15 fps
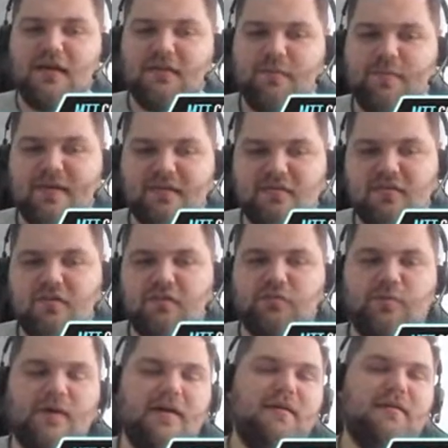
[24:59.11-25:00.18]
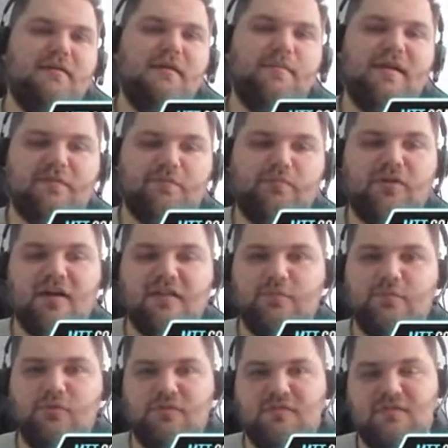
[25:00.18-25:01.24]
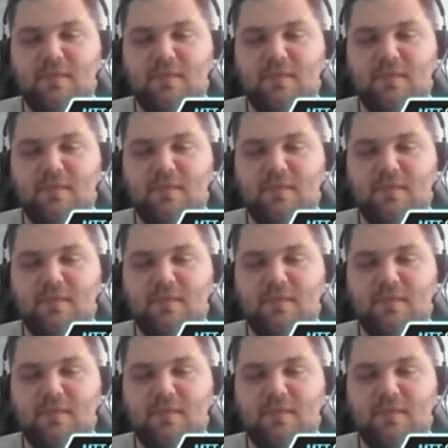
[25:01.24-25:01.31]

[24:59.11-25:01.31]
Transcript: the best software, the best prize pools,